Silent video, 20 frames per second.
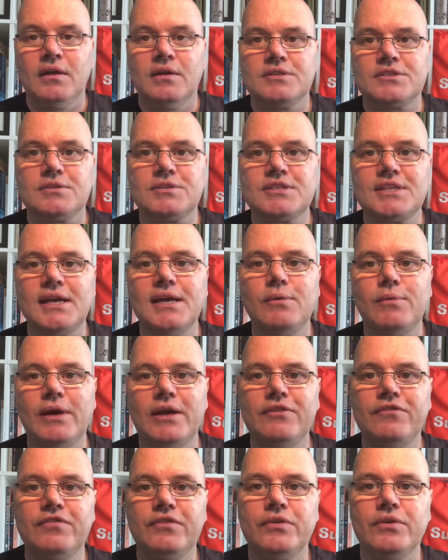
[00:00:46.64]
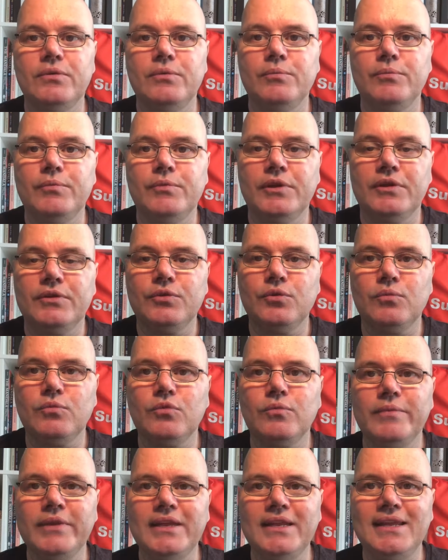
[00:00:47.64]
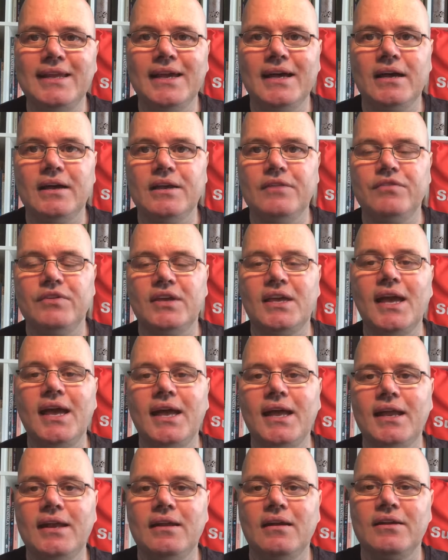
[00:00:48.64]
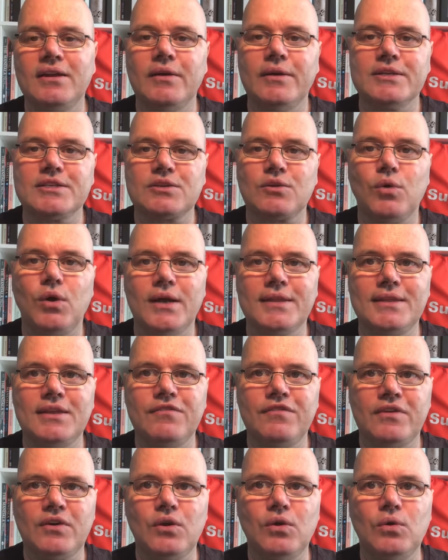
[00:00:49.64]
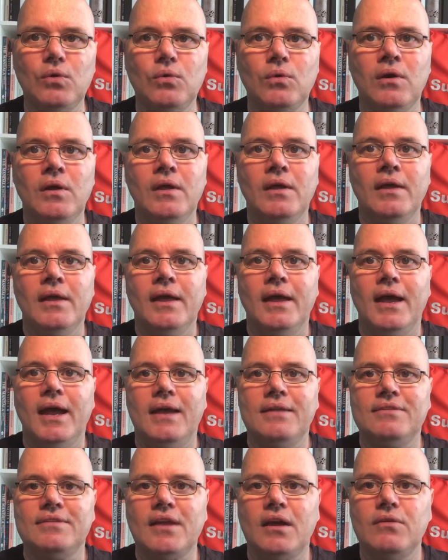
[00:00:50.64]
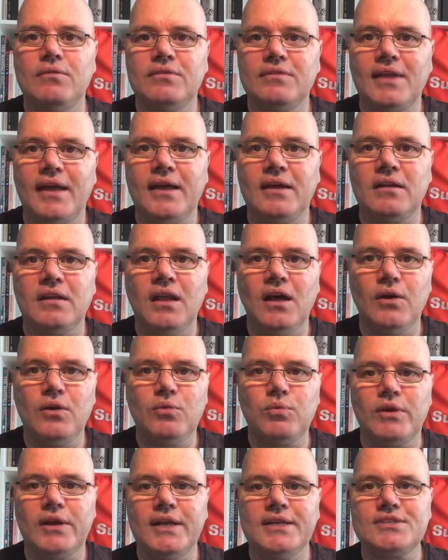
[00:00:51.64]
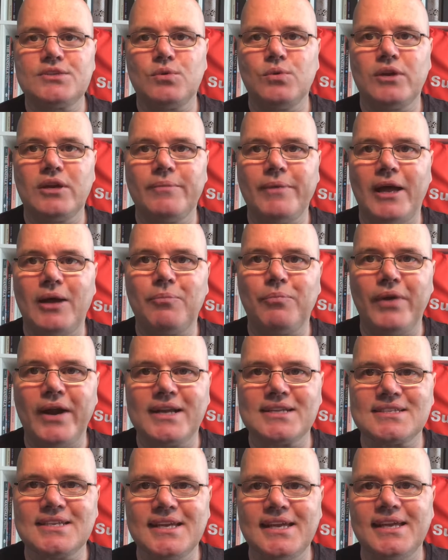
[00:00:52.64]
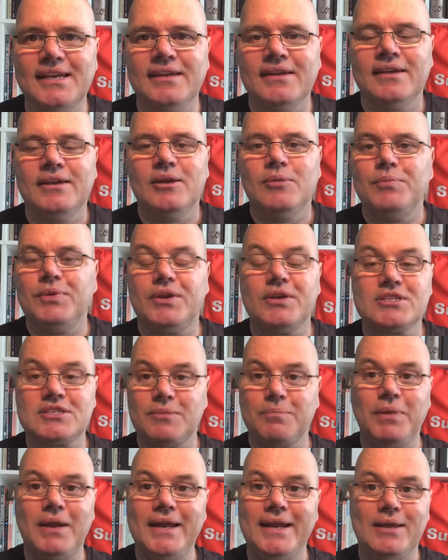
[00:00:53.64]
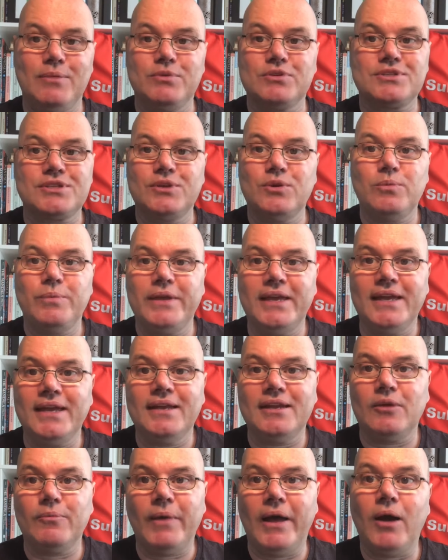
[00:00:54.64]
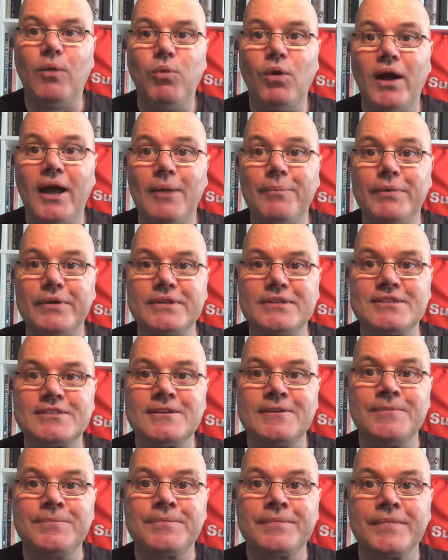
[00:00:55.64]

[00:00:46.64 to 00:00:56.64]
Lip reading: So stay away from normal media if you can. I know it's quite difficult. And don't download what they're talking about Brexit, because the planet will still be here no matter what happens.